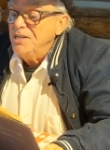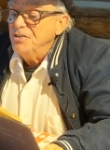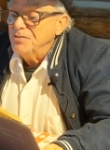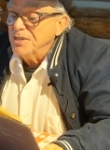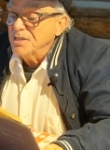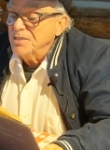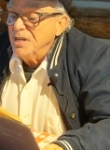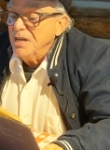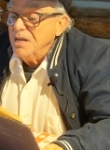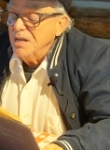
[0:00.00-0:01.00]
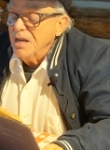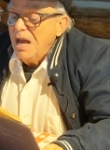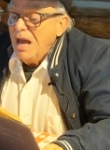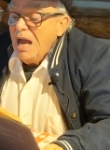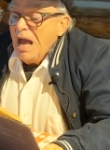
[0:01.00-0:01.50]
age of 60.
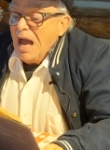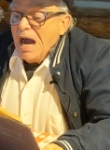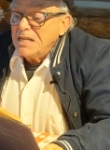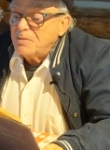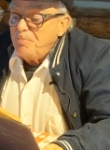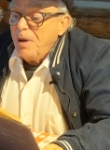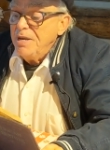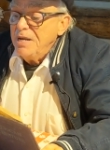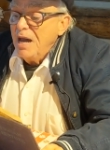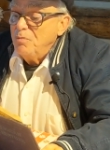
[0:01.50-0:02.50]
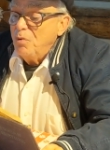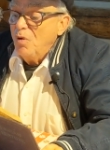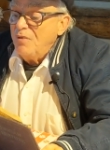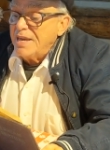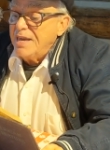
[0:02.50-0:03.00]
I spun, I
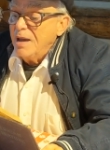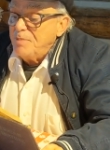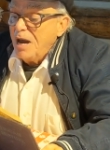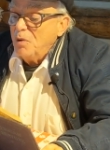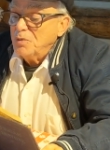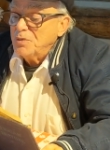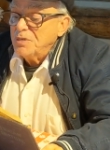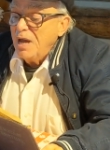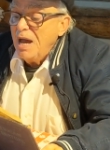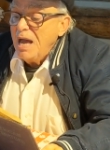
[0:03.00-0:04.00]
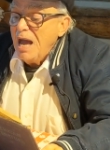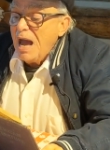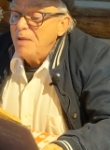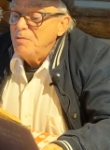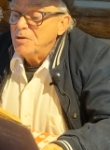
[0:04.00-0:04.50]
wove, I kept house,
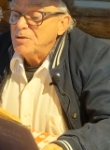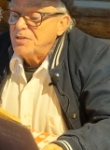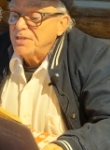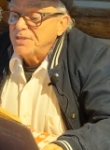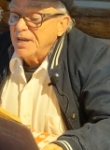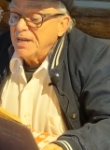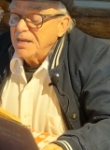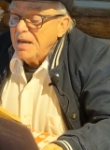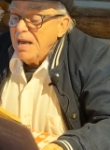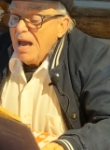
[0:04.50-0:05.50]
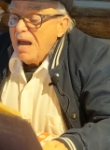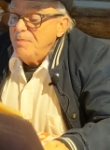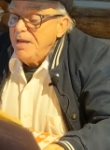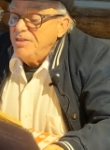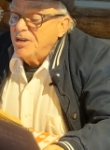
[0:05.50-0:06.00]
I nursed the sick, I
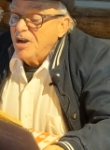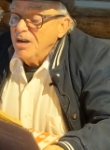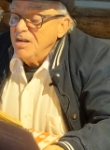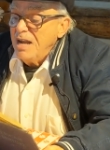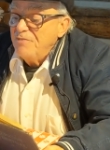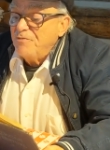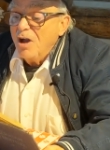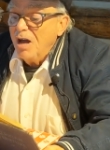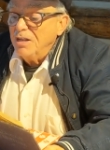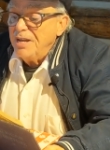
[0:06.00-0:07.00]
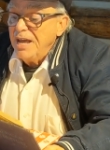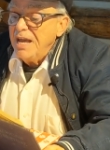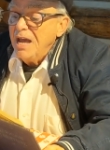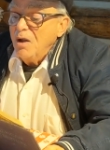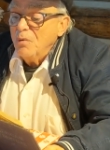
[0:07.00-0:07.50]
made the garden, and for
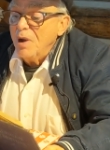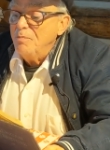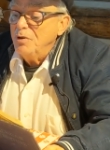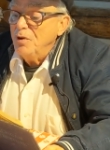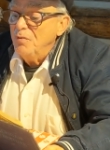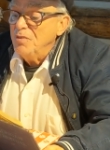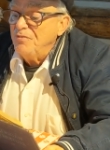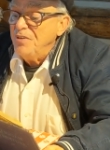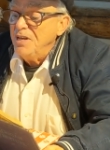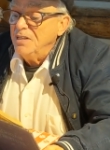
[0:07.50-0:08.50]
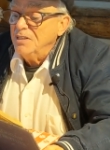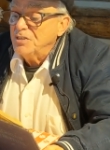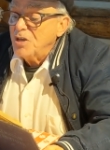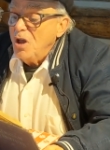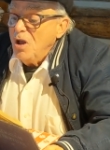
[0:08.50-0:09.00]
holiday rambled over the
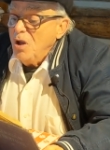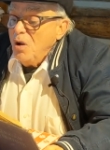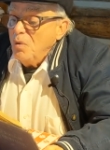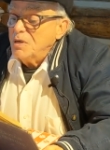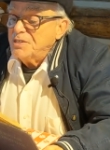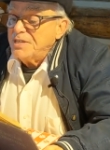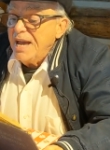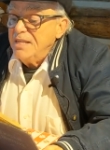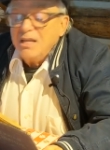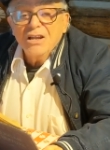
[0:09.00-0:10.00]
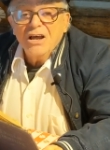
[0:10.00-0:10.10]
fields or sang the